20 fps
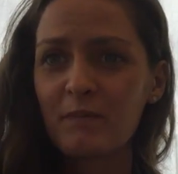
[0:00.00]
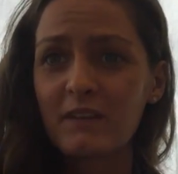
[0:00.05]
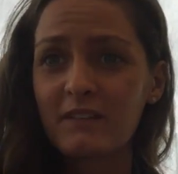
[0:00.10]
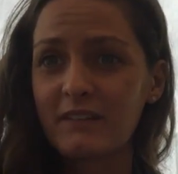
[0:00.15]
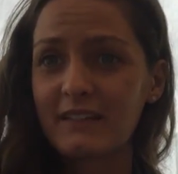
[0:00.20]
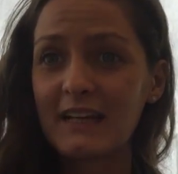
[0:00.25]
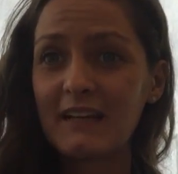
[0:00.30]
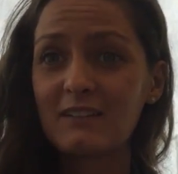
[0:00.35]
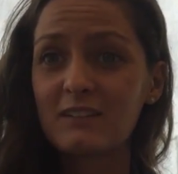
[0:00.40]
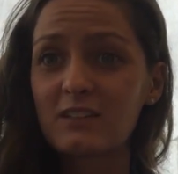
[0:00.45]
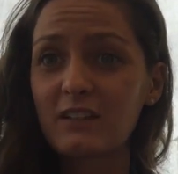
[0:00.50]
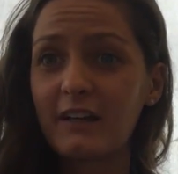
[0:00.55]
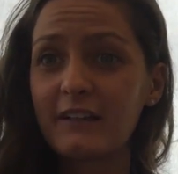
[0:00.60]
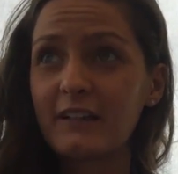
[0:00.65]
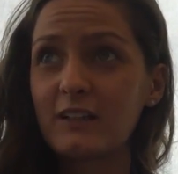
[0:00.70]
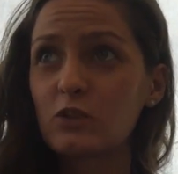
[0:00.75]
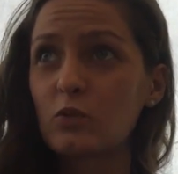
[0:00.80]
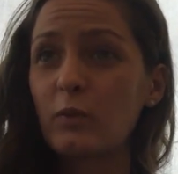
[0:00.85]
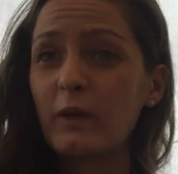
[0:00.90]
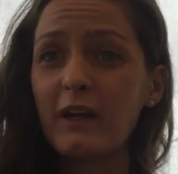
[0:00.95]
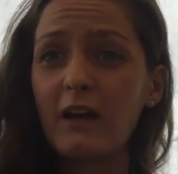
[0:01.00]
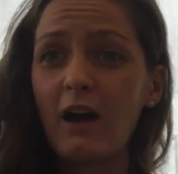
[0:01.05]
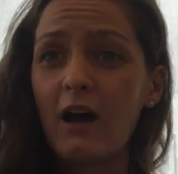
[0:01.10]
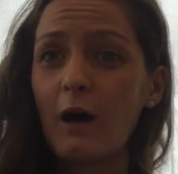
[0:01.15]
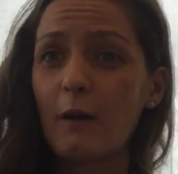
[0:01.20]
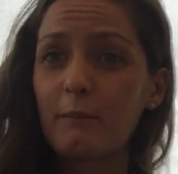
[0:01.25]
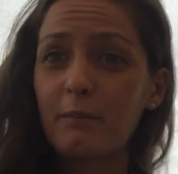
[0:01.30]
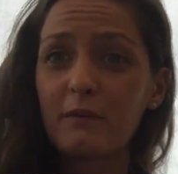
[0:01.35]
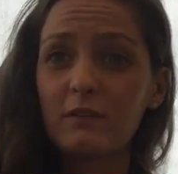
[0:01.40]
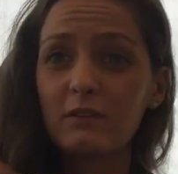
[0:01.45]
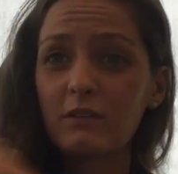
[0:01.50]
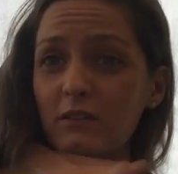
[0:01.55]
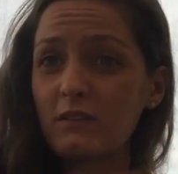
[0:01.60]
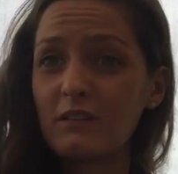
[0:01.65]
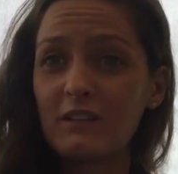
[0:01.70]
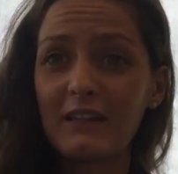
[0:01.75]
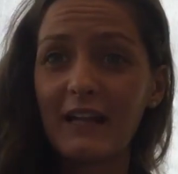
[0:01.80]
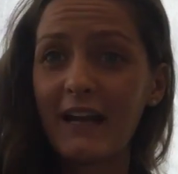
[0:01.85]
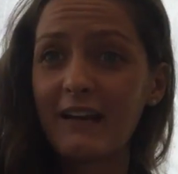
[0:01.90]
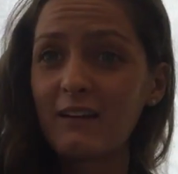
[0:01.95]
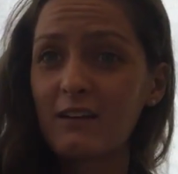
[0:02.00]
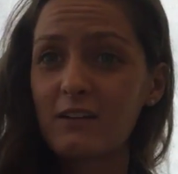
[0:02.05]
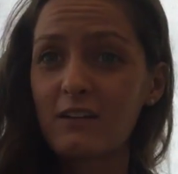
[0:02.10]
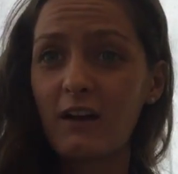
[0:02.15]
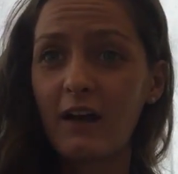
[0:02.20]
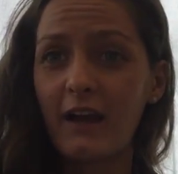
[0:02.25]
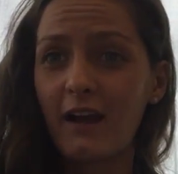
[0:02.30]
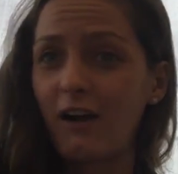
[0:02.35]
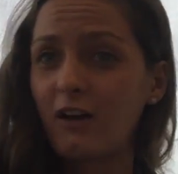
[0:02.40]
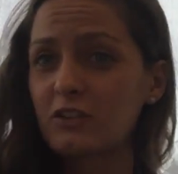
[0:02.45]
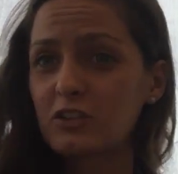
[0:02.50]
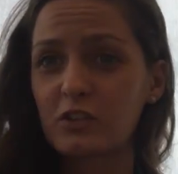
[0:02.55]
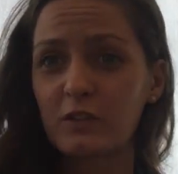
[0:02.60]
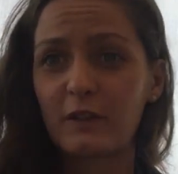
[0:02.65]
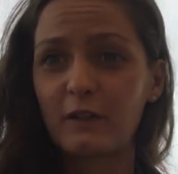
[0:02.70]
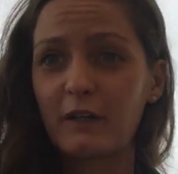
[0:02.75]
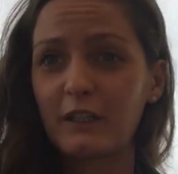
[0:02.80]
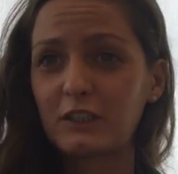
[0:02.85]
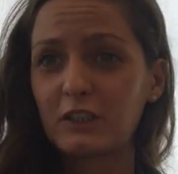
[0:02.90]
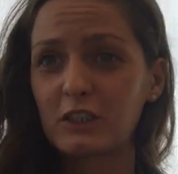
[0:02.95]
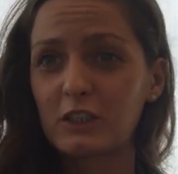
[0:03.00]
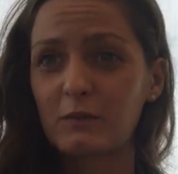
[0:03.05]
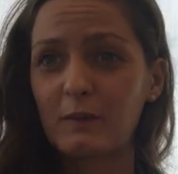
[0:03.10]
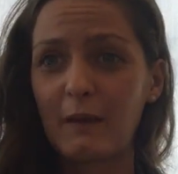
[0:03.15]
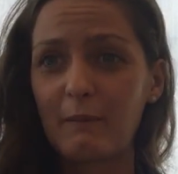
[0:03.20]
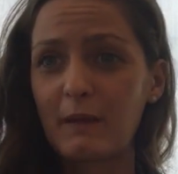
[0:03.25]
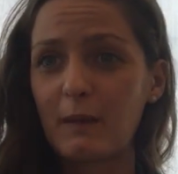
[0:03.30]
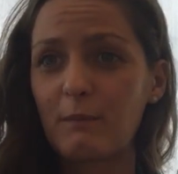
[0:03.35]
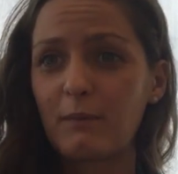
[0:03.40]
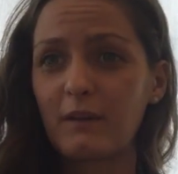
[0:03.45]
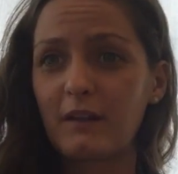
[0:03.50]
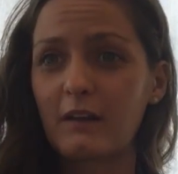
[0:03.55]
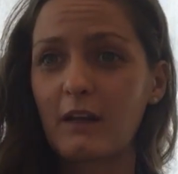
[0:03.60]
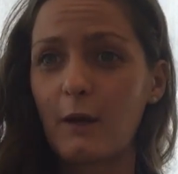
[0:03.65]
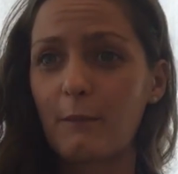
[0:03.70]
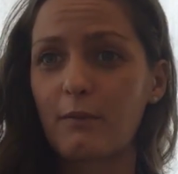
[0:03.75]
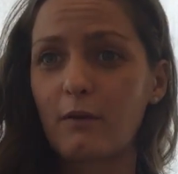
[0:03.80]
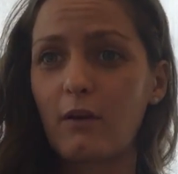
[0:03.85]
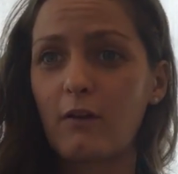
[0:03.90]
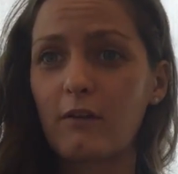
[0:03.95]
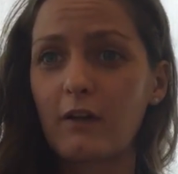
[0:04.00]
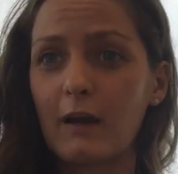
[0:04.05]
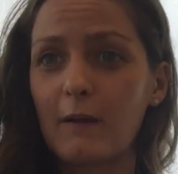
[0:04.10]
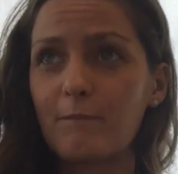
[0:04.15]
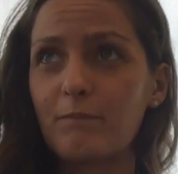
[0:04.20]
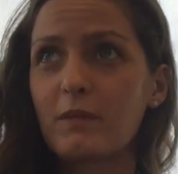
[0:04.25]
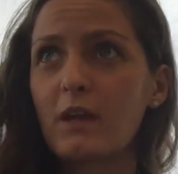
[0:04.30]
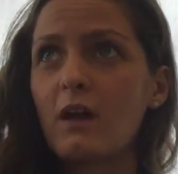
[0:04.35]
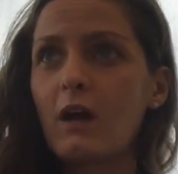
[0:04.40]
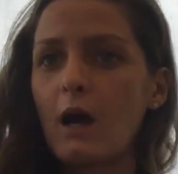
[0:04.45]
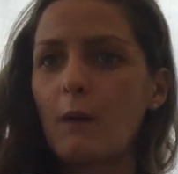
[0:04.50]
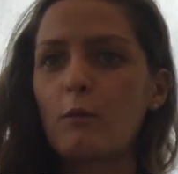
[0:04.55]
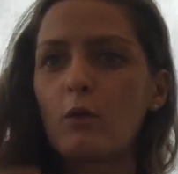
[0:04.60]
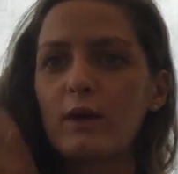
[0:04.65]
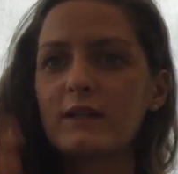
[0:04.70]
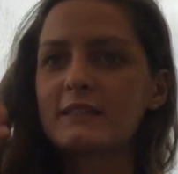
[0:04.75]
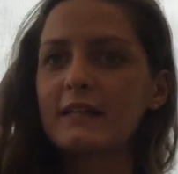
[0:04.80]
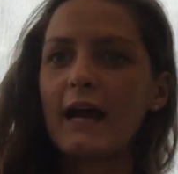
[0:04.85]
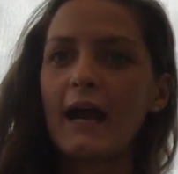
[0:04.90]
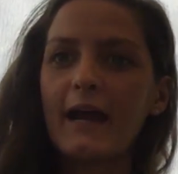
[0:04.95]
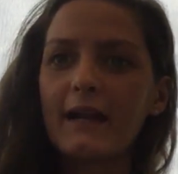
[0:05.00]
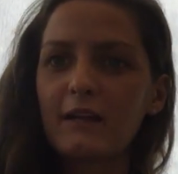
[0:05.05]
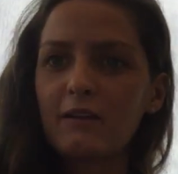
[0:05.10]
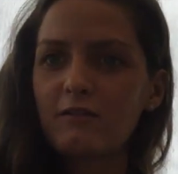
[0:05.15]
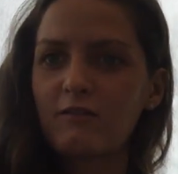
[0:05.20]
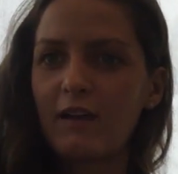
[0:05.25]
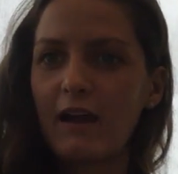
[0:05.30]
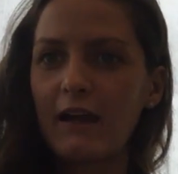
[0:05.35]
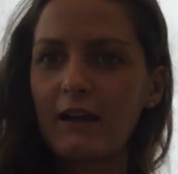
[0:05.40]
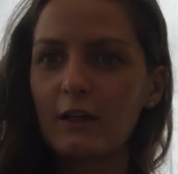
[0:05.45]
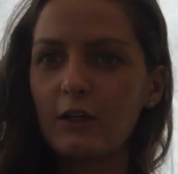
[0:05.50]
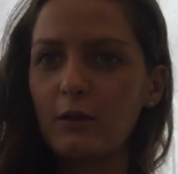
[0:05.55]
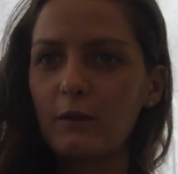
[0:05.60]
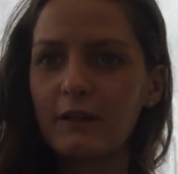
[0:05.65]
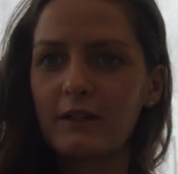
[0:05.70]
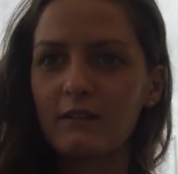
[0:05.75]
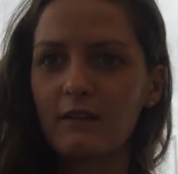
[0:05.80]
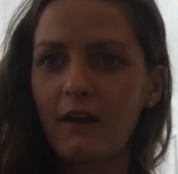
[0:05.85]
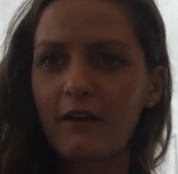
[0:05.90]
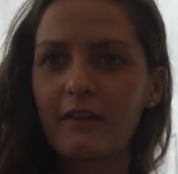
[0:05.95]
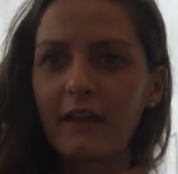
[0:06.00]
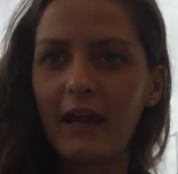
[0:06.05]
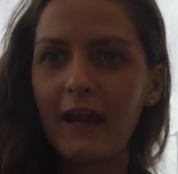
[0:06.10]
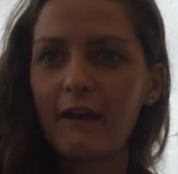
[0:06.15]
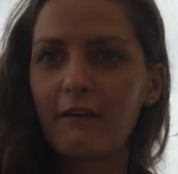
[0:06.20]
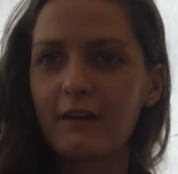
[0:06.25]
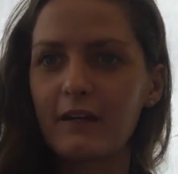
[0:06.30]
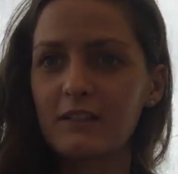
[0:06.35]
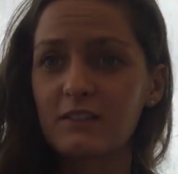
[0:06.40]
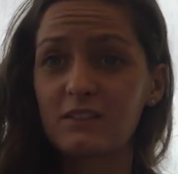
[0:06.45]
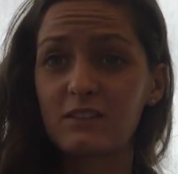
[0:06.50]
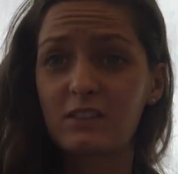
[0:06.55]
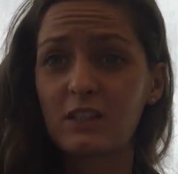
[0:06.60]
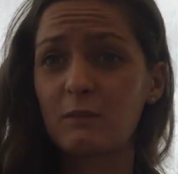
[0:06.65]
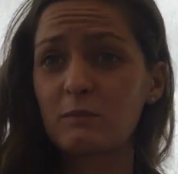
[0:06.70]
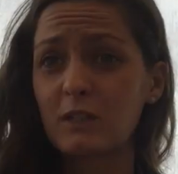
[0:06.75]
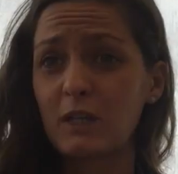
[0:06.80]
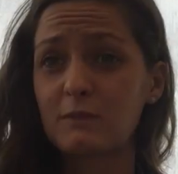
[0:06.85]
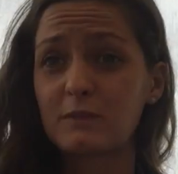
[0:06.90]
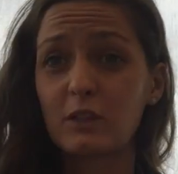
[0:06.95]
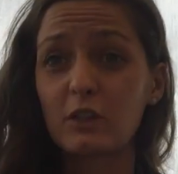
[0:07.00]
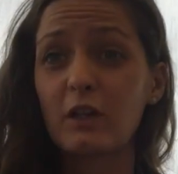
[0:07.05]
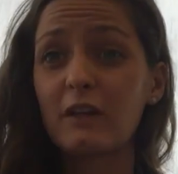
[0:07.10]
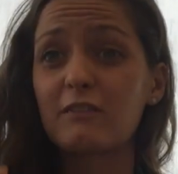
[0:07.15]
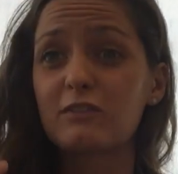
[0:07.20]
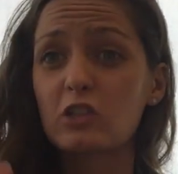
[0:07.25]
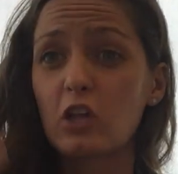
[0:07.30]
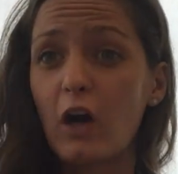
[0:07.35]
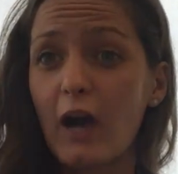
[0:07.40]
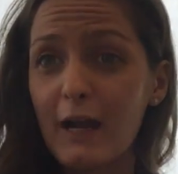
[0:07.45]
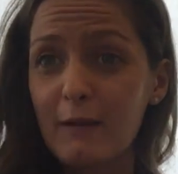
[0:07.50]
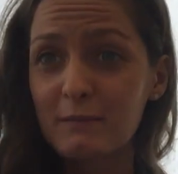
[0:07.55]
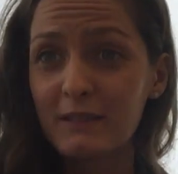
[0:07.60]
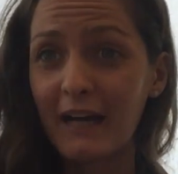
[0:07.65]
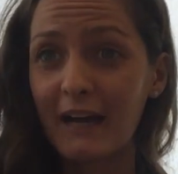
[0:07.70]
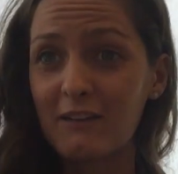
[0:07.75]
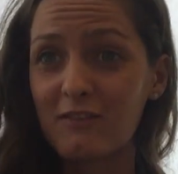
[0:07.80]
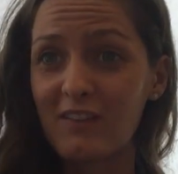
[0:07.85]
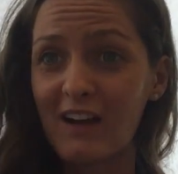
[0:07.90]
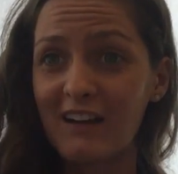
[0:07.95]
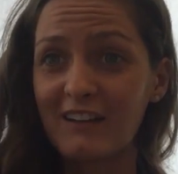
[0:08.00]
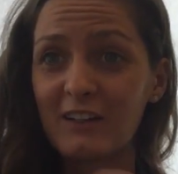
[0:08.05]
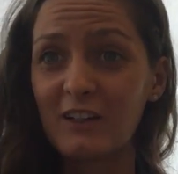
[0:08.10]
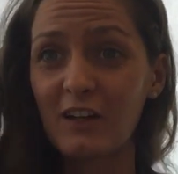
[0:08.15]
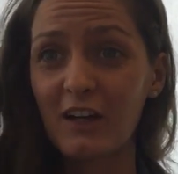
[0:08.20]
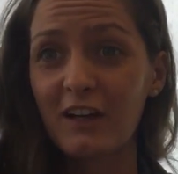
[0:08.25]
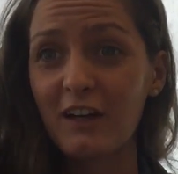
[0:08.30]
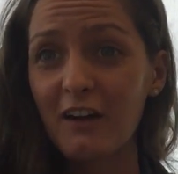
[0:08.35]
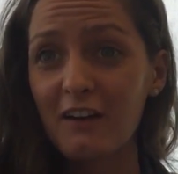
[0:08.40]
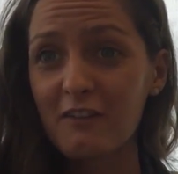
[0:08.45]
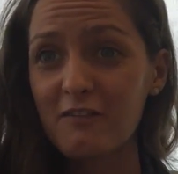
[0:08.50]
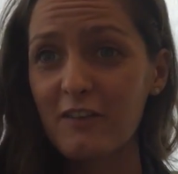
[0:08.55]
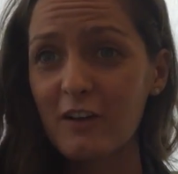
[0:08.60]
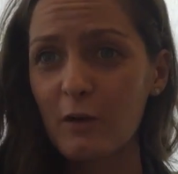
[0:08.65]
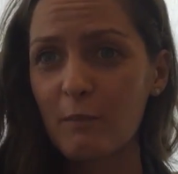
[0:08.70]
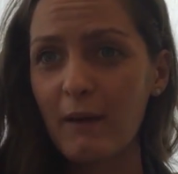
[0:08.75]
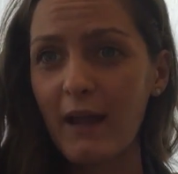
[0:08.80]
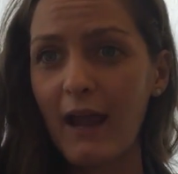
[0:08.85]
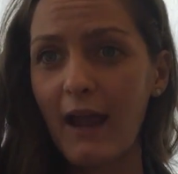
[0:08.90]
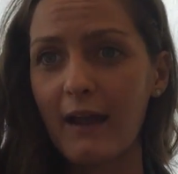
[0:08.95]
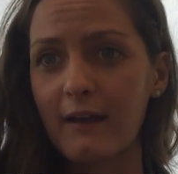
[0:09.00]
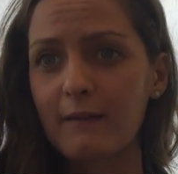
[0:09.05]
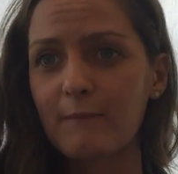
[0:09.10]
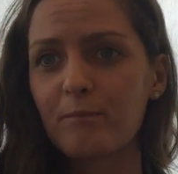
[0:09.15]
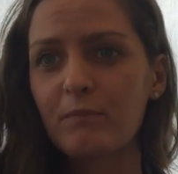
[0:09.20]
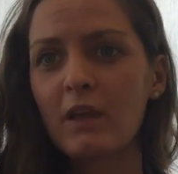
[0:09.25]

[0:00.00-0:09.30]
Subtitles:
The downside is we're up late at night answering questions about people in our program. I'm always adding value in other areas, and sometimes I don't have time to add value, and I kind of feel bad.